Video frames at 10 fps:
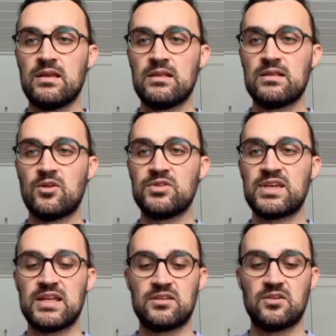don't
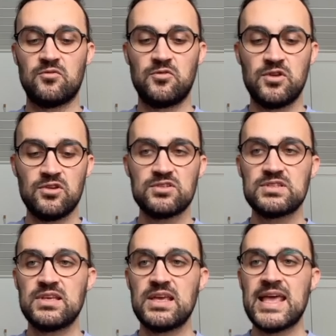get
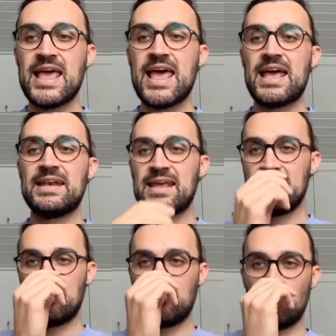confused. And
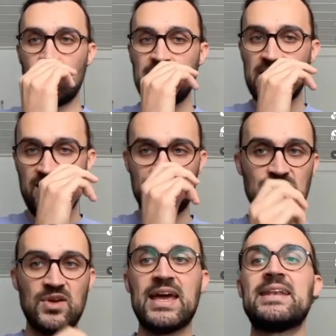then we have
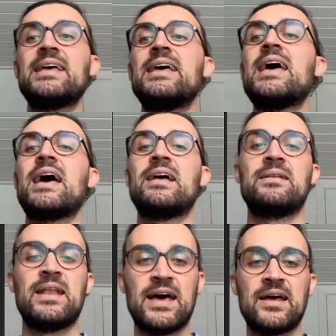to add
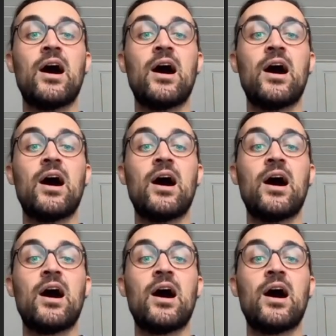another